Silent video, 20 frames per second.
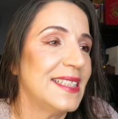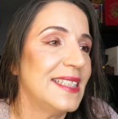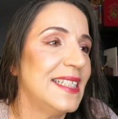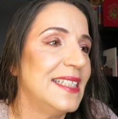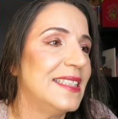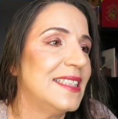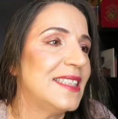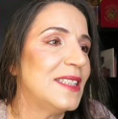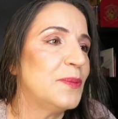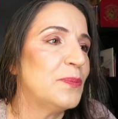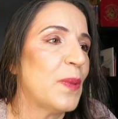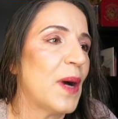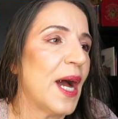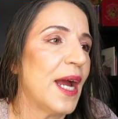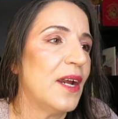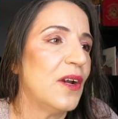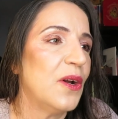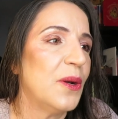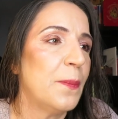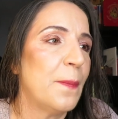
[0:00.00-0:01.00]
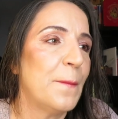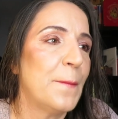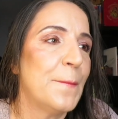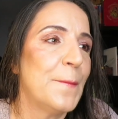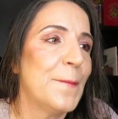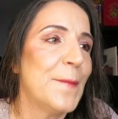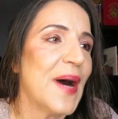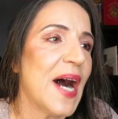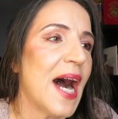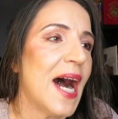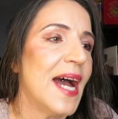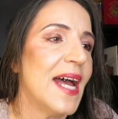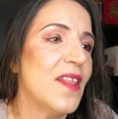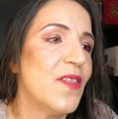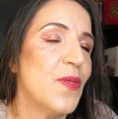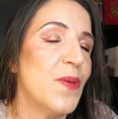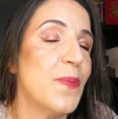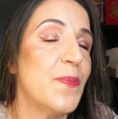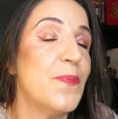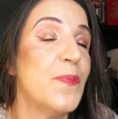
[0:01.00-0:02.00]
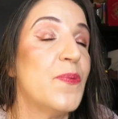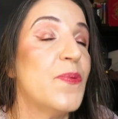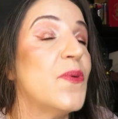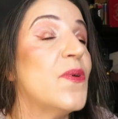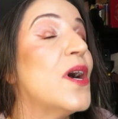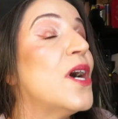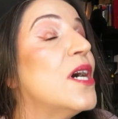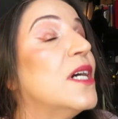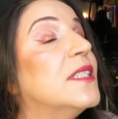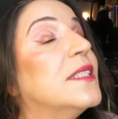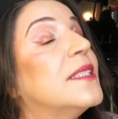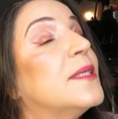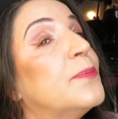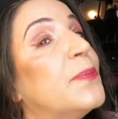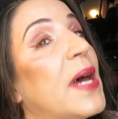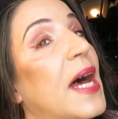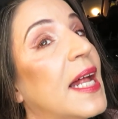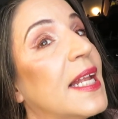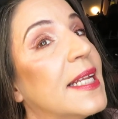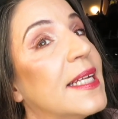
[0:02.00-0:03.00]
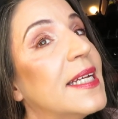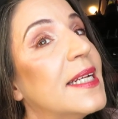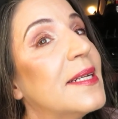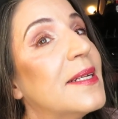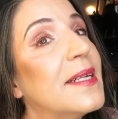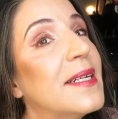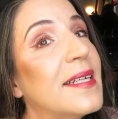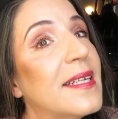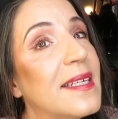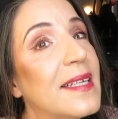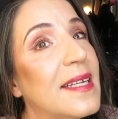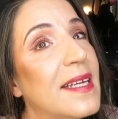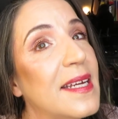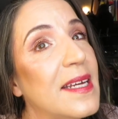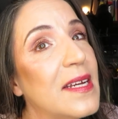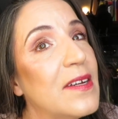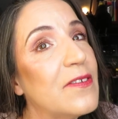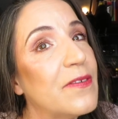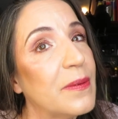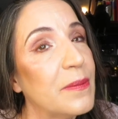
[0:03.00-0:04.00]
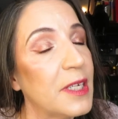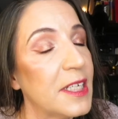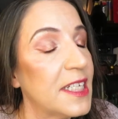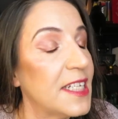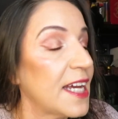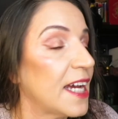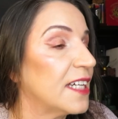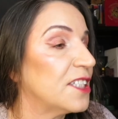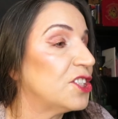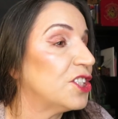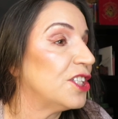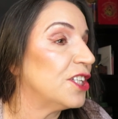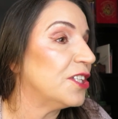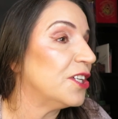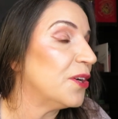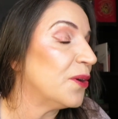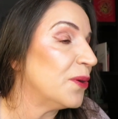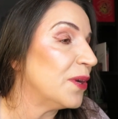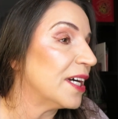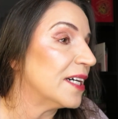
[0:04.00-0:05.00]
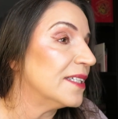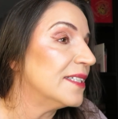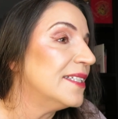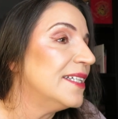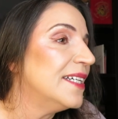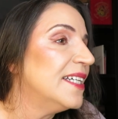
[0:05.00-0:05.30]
inspired by the Bronze palette from Natasha Denona.